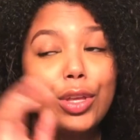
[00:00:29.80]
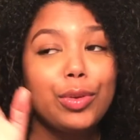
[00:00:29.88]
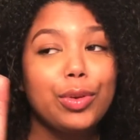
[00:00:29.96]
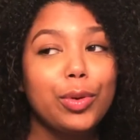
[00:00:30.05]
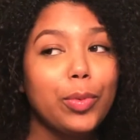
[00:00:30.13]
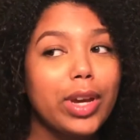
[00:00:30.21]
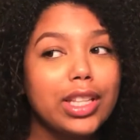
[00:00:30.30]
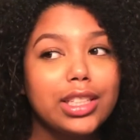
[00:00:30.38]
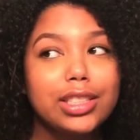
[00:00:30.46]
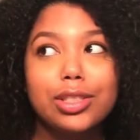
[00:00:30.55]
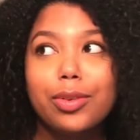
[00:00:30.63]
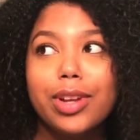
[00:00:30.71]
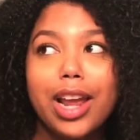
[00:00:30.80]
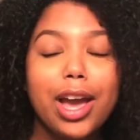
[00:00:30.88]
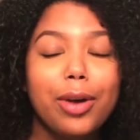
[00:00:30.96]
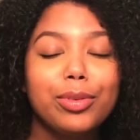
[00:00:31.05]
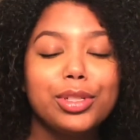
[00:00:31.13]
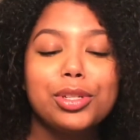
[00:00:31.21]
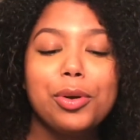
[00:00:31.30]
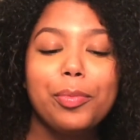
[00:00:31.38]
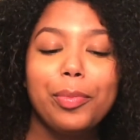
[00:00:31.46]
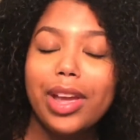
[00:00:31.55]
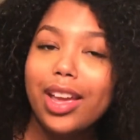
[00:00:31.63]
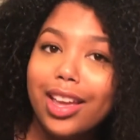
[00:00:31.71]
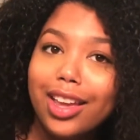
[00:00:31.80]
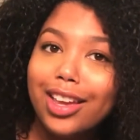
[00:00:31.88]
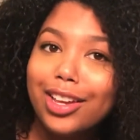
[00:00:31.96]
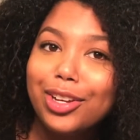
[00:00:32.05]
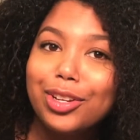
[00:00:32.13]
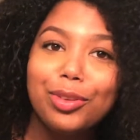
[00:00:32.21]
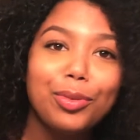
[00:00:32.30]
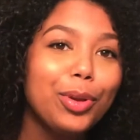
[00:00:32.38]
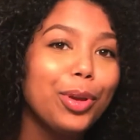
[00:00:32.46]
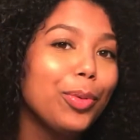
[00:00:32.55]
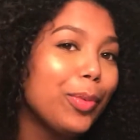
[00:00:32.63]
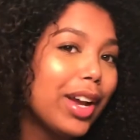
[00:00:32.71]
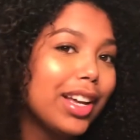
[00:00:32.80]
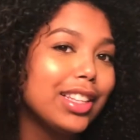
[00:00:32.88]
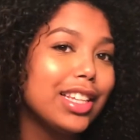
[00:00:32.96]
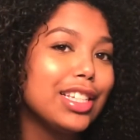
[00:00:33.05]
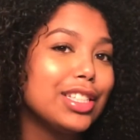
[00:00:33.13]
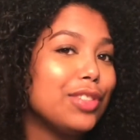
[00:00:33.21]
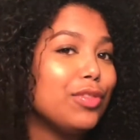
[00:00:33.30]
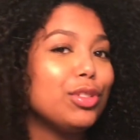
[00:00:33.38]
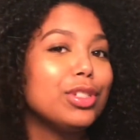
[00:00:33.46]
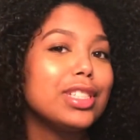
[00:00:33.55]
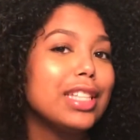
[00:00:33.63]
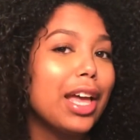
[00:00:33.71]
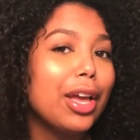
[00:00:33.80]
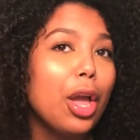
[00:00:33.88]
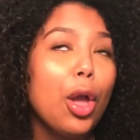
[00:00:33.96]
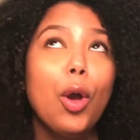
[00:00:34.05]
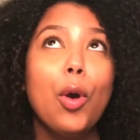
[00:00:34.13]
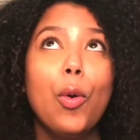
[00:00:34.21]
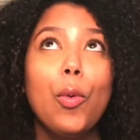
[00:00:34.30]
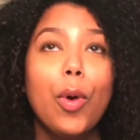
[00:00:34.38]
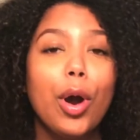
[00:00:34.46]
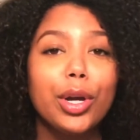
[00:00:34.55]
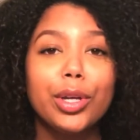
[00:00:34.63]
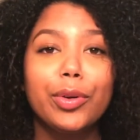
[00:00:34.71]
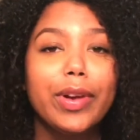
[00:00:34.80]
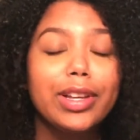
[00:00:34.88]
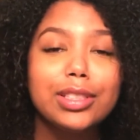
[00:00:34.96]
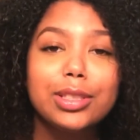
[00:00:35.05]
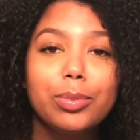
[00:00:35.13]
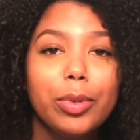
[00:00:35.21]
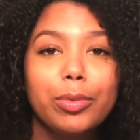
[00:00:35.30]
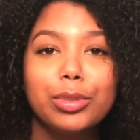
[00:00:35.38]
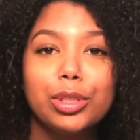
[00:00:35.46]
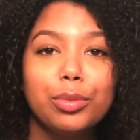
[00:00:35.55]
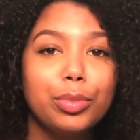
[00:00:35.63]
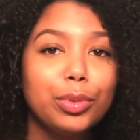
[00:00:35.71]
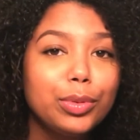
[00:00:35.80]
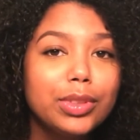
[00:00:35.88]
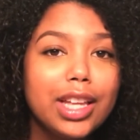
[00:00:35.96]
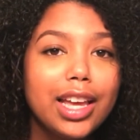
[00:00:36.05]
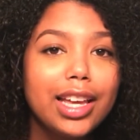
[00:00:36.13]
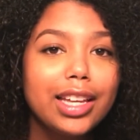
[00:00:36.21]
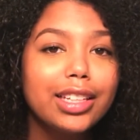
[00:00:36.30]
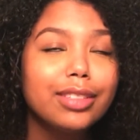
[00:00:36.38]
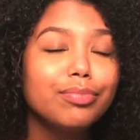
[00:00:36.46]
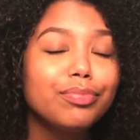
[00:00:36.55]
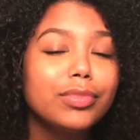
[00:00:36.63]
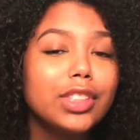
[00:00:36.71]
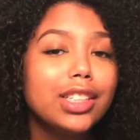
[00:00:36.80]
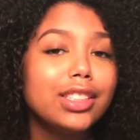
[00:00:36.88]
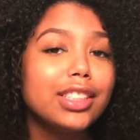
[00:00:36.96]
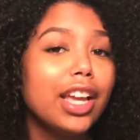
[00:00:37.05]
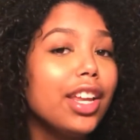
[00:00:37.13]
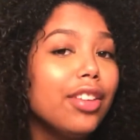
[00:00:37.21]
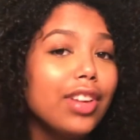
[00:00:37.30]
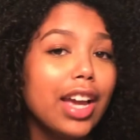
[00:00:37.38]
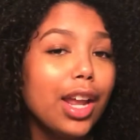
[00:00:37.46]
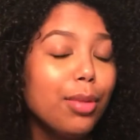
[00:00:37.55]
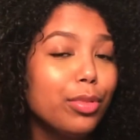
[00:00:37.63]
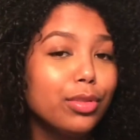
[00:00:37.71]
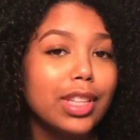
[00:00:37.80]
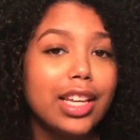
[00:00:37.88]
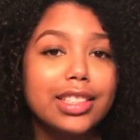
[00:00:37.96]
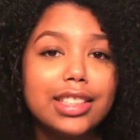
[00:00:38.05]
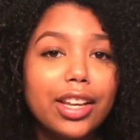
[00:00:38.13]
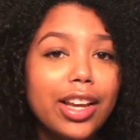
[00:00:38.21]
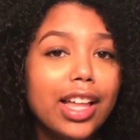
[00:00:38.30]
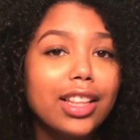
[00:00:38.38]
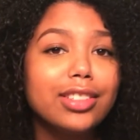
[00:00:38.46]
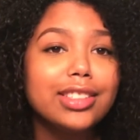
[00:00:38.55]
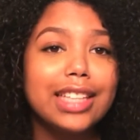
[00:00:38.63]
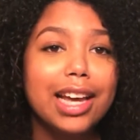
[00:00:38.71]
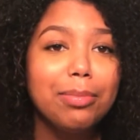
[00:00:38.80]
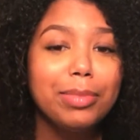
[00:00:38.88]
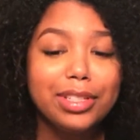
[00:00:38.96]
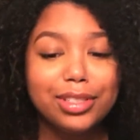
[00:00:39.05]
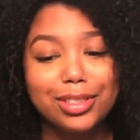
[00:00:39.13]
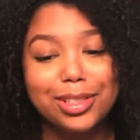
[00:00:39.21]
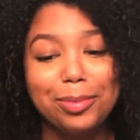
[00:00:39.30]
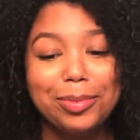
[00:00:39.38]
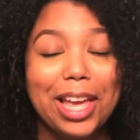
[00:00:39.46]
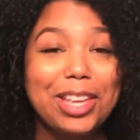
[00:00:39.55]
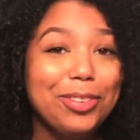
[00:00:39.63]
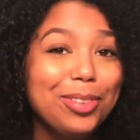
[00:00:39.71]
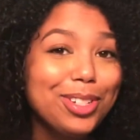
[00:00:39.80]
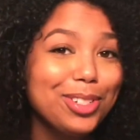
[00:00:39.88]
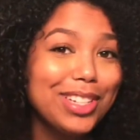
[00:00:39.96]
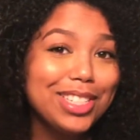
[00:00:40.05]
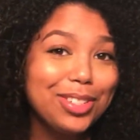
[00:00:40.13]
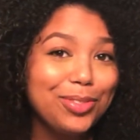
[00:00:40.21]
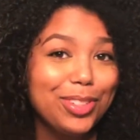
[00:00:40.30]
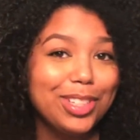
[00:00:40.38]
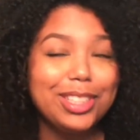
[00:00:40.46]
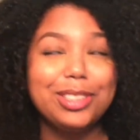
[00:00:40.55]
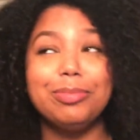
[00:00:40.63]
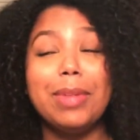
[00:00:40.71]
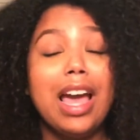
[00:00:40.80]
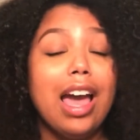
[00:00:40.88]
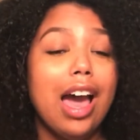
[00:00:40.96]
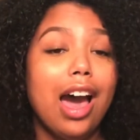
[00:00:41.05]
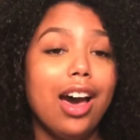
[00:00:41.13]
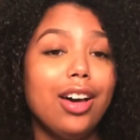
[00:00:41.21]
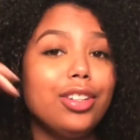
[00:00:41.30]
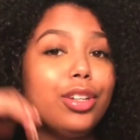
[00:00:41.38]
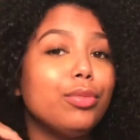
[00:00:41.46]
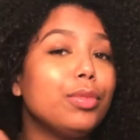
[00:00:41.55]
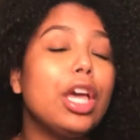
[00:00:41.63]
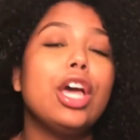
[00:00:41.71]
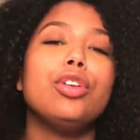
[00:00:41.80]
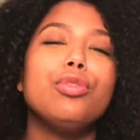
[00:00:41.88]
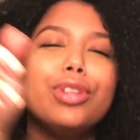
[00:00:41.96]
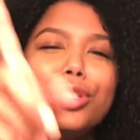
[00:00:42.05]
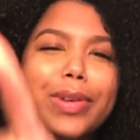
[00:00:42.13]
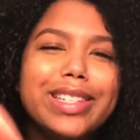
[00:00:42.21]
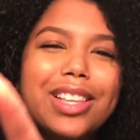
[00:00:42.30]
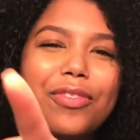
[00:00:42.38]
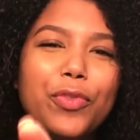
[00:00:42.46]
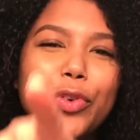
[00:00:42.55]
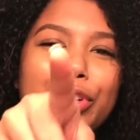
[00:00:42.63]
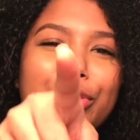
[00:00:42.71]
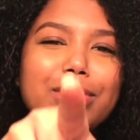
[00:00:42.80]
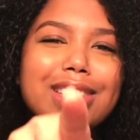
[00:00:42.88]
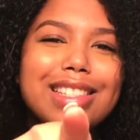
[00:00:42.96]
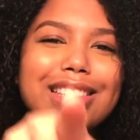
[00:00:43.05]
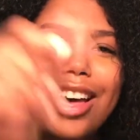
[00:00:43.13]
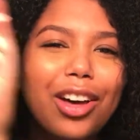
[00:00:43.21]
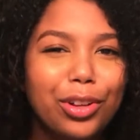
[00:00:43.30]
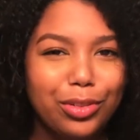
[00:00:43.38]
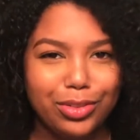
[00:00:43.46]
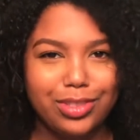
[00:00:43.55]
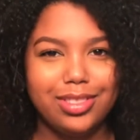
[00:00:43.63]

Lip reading: You can wear this going out with your man. You can wear this if you just like walking around somewhere with your boo thing. Say you even got a boo thing. Say you got a little side piece or something. You could dress up for him. I don't know. You could dress up for yourself.